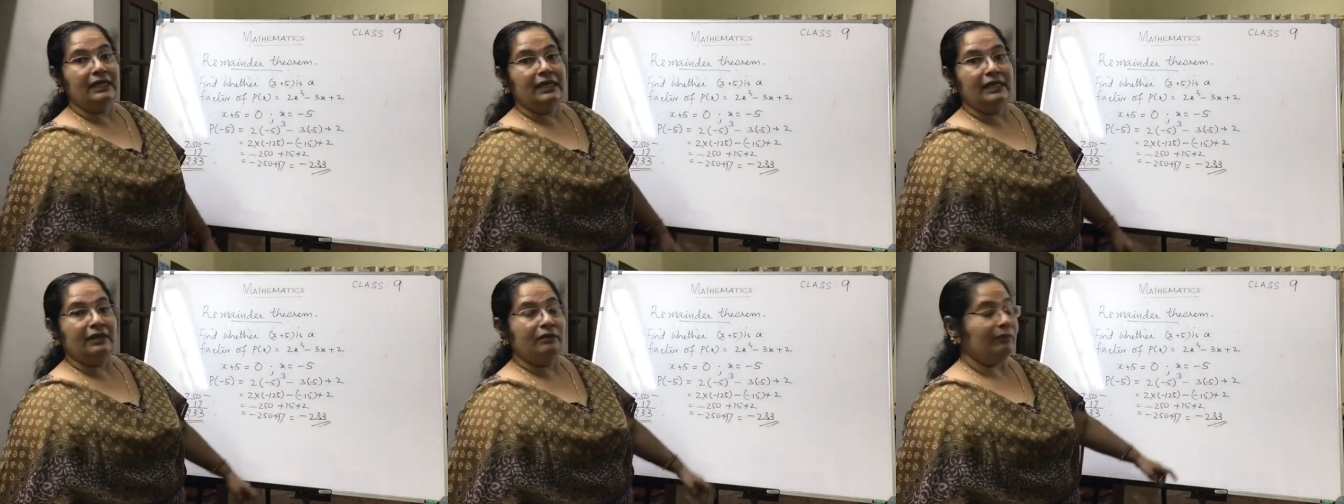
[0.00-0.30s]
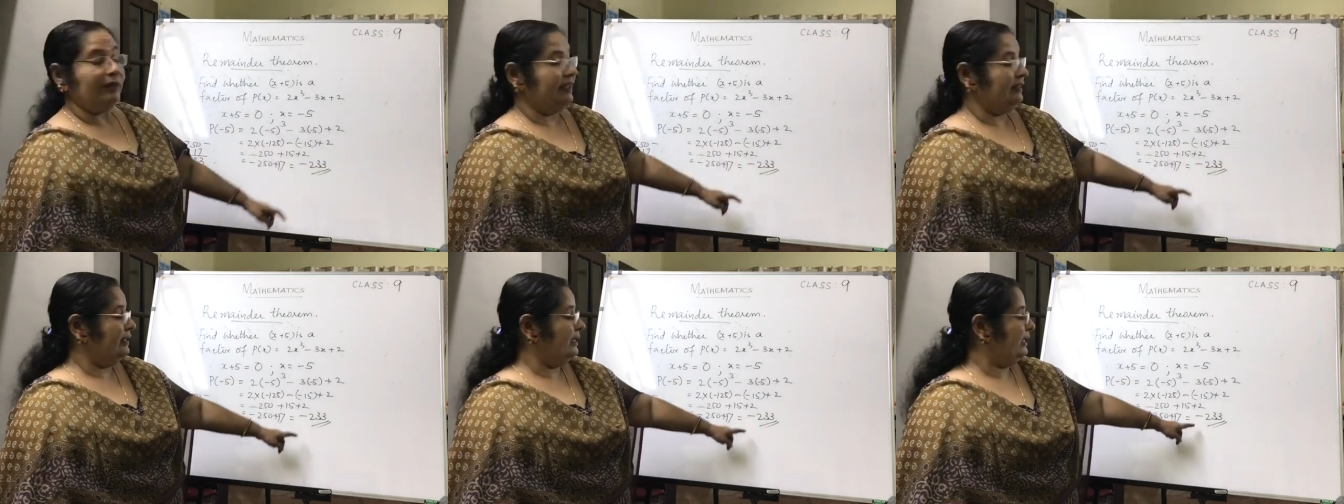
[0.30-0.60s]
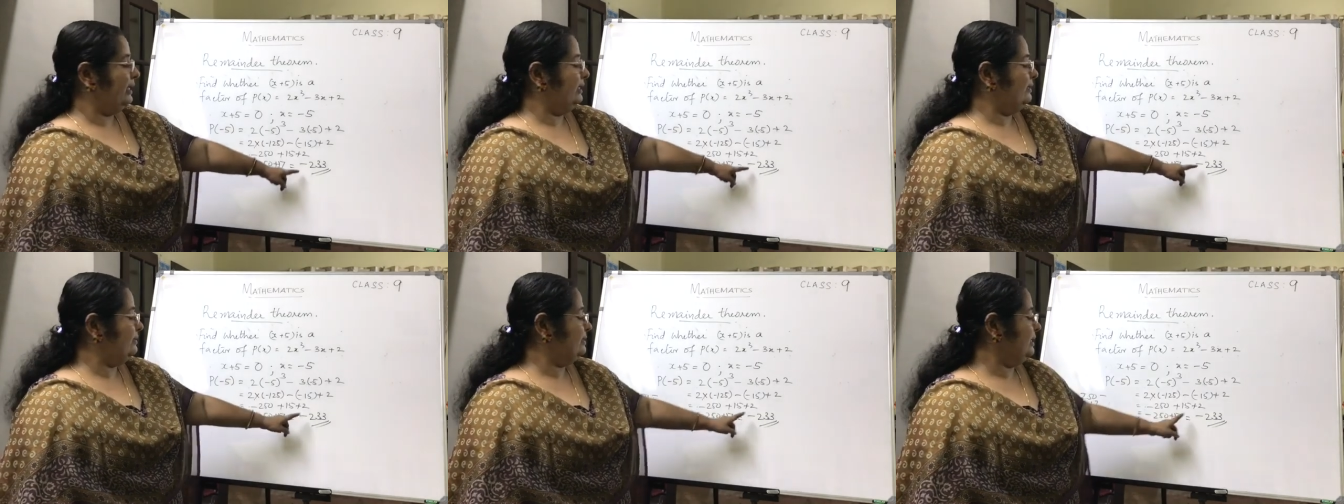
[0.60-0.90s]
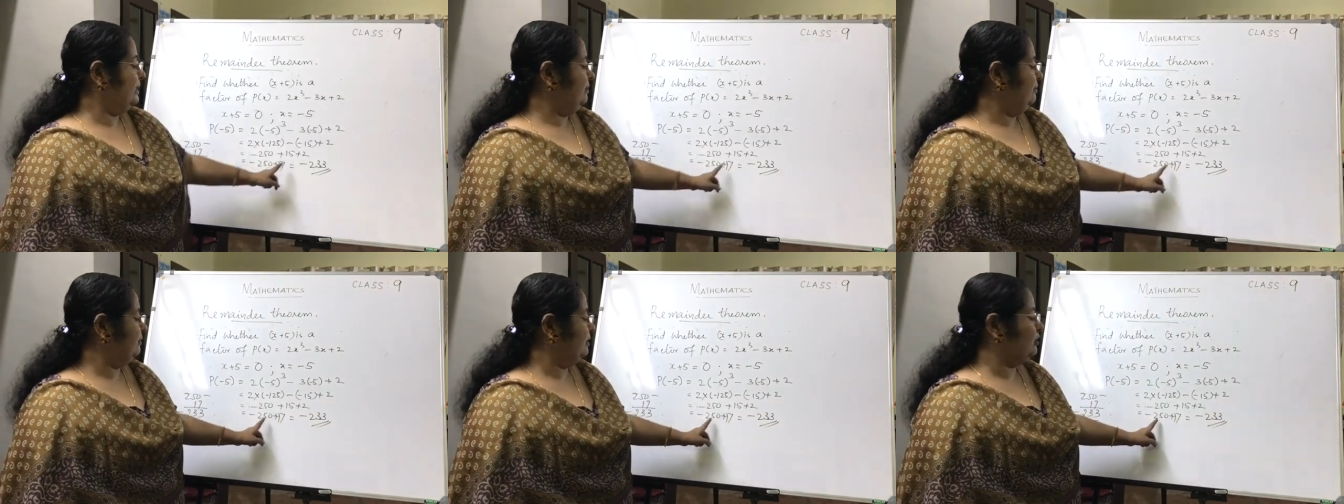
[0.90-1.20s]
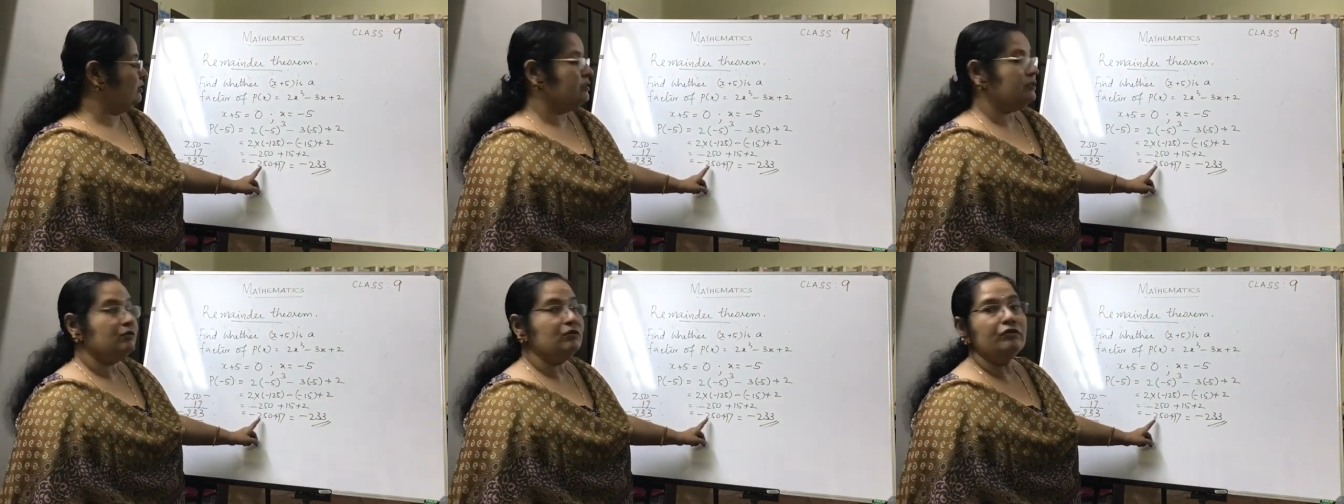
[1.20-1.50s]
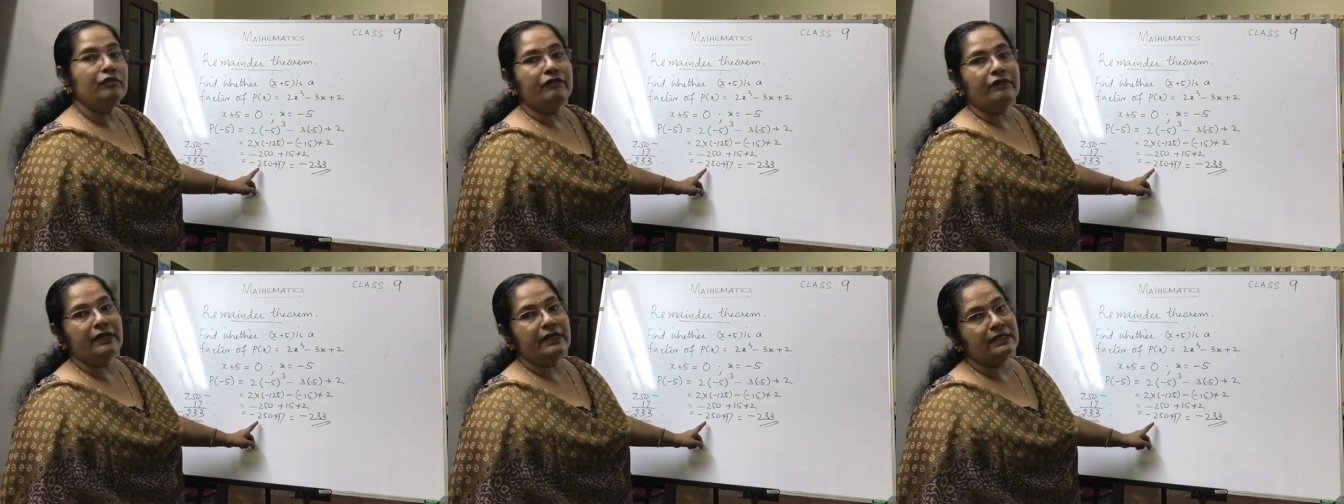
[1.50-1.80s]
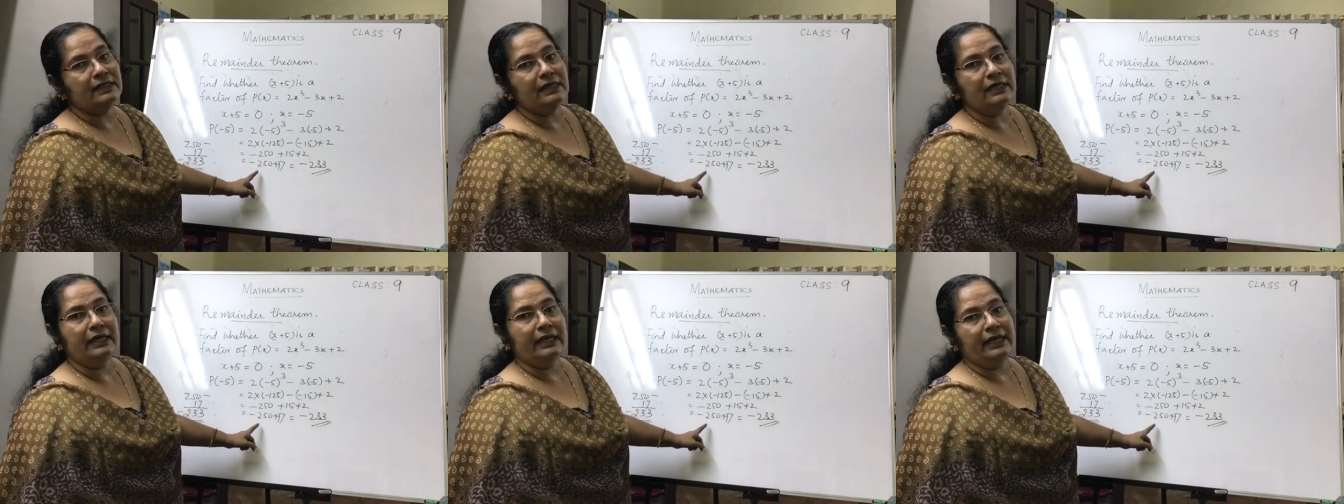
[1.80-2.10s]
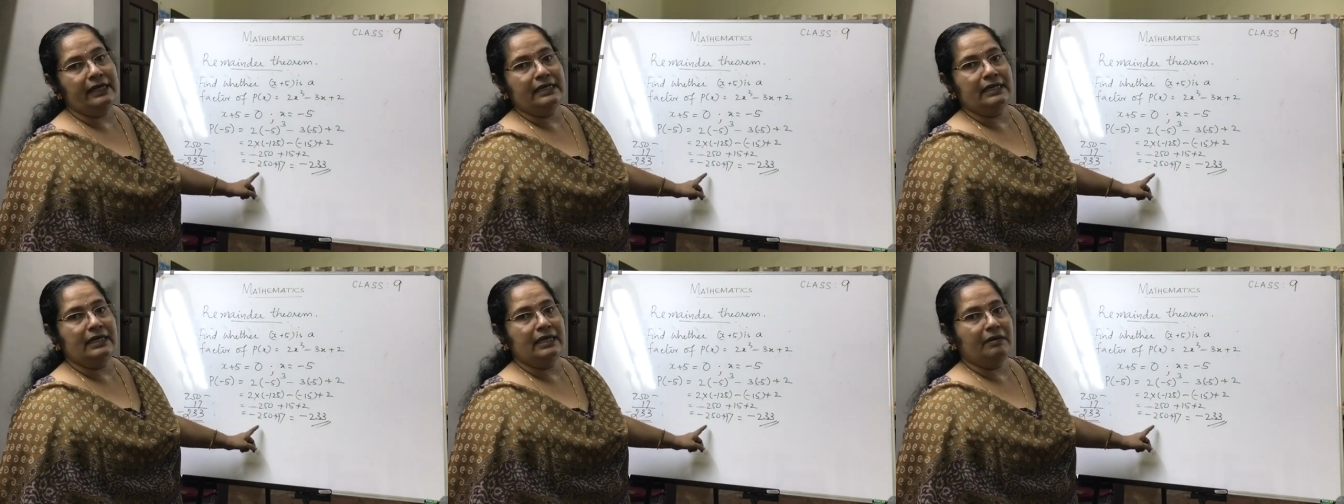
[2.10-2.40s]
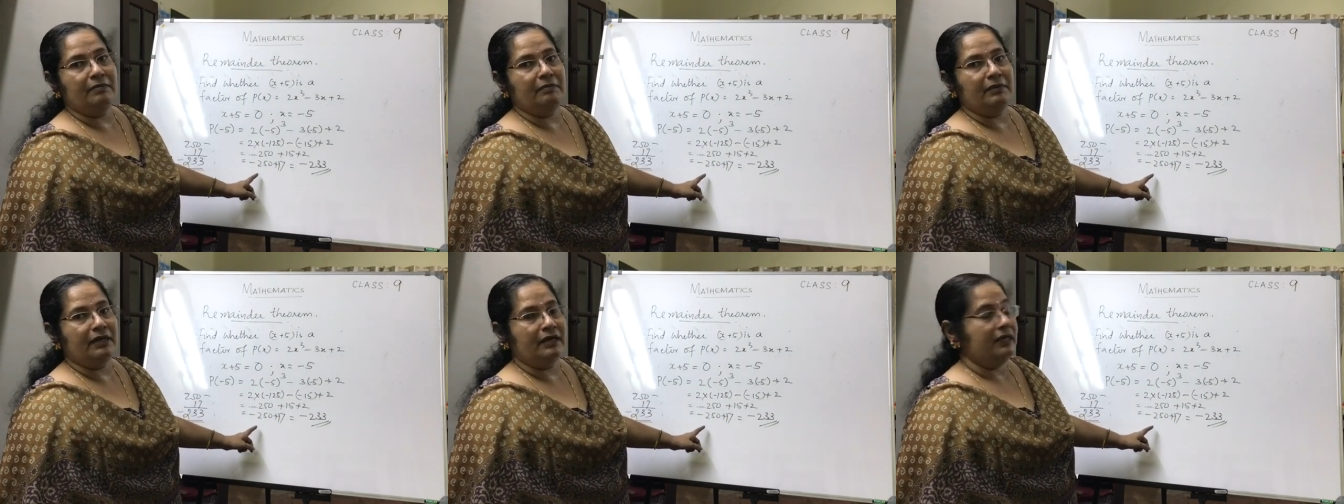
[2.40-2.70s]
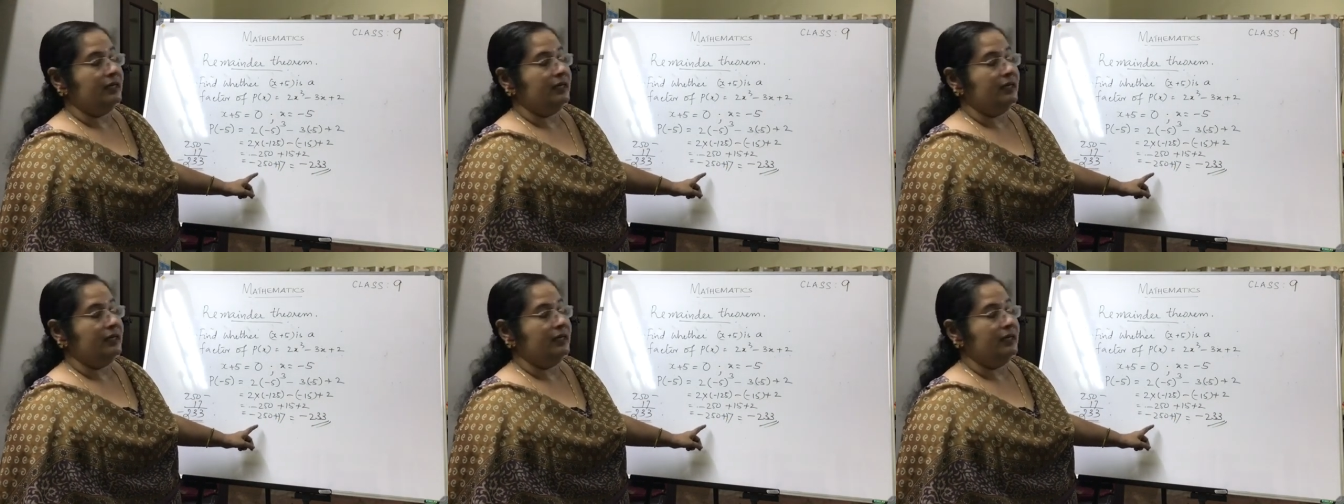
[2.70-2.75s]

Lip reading: Why the negative sign? Because 250 is a greater number.